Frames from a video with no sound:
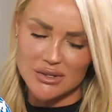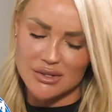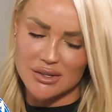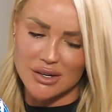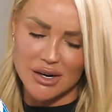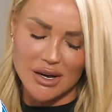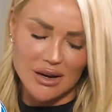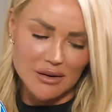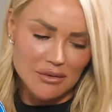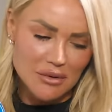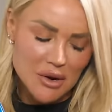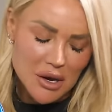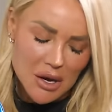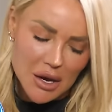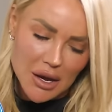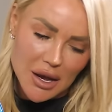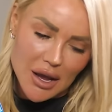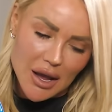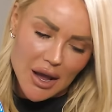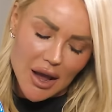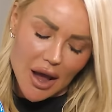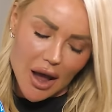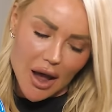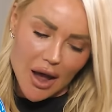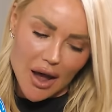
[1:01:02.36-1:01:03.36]
as I know.
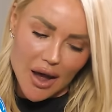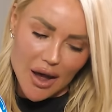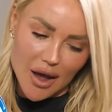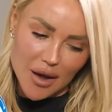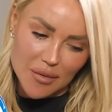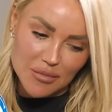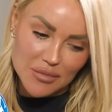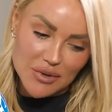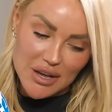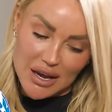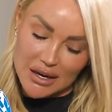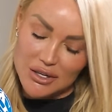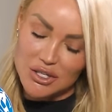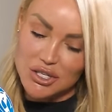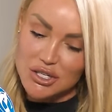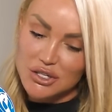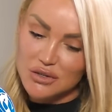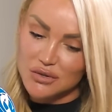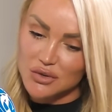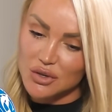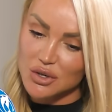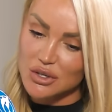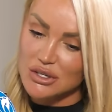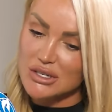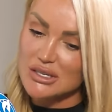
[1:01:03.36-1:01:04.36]
Um, yeah, she's
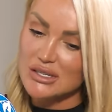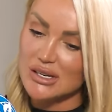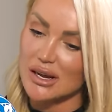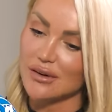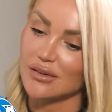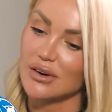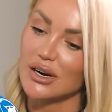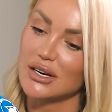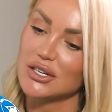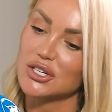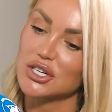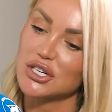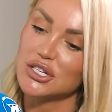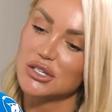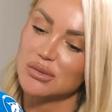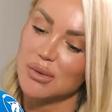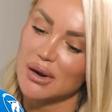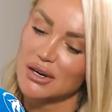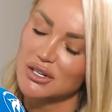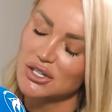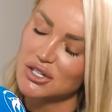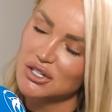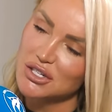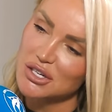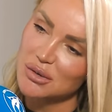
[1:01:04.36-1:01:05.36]
47 and she
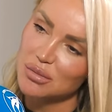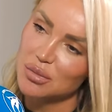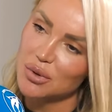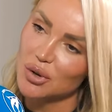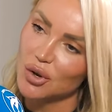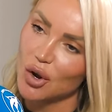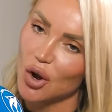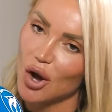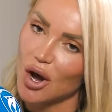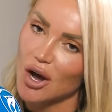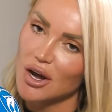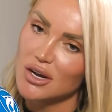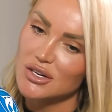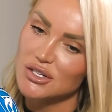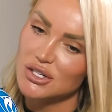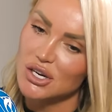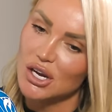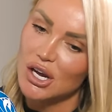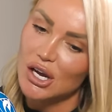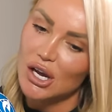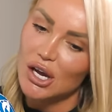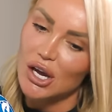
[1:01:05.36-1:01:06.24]
smashes it because